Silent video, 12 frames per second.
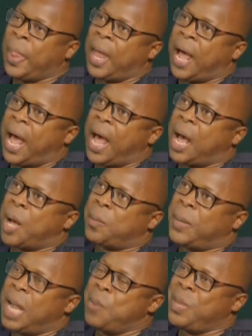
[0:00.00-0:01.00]

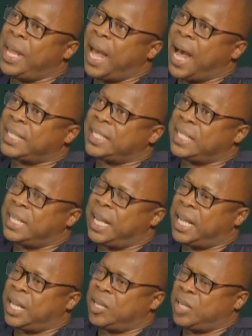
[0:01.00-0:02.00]
Let me add
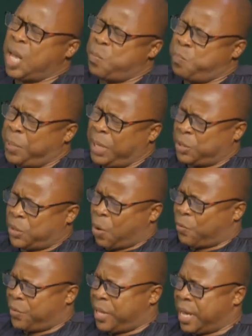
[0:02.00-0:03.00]
a bit
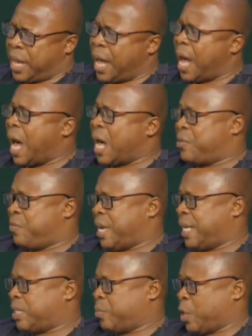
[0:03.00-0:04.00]
of the
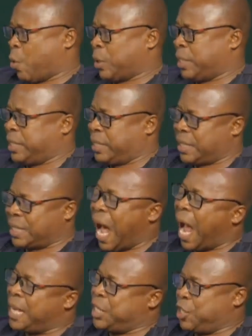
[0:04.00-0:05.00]
advert because it's
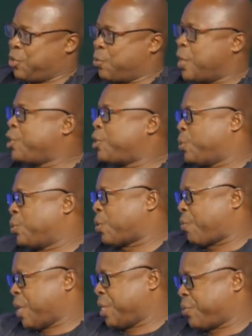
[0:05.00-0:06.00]
tied to issues
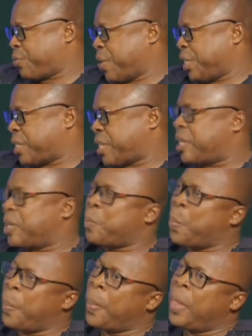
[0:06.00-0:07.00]
of registration.
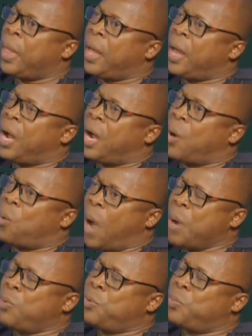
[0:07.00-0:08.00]

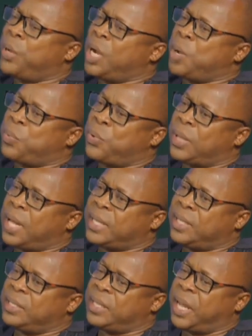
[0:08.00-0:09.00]
One will bring a product
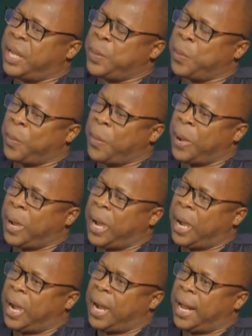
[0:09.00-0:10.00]
and say
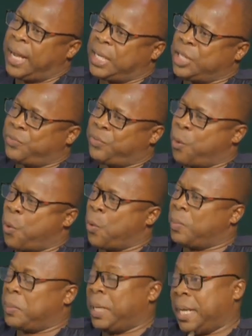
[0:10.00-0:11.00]
it is for,
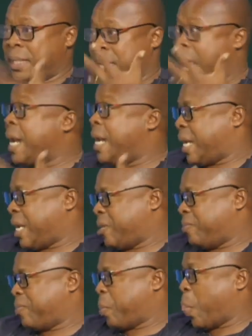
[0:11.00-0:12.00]
let's say, headache,
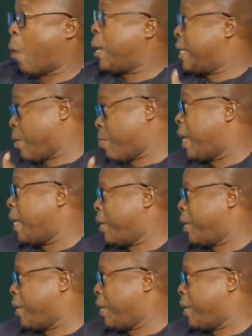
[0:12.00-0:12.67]
or let's say malaria.